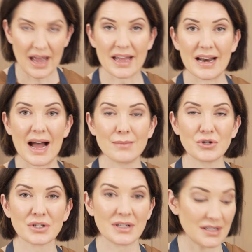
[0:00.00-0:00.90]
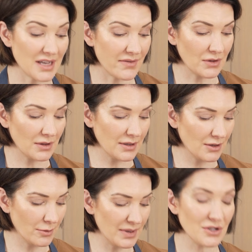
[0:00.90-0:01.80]
And I'm just going to save a
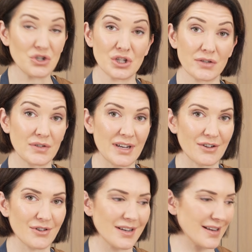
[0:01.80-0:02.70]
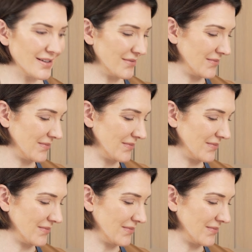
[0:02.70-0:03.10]
little bit just for decorating.